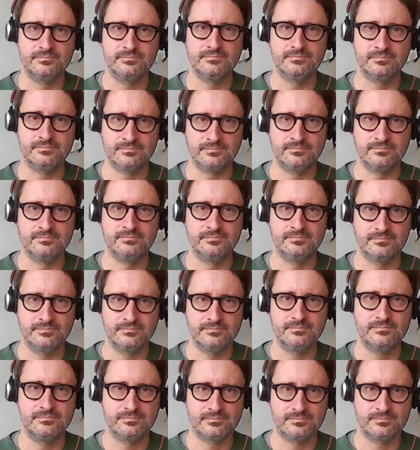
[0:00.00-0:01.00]
Mm-hmm.
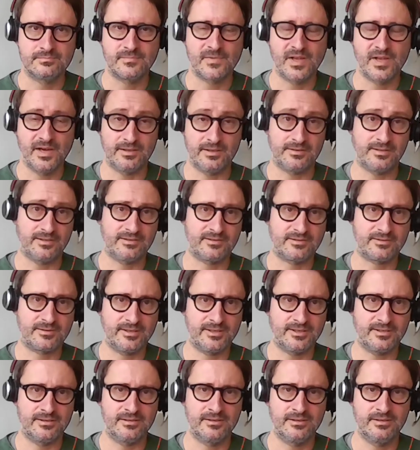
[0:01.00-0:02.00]
Yeah, that's great.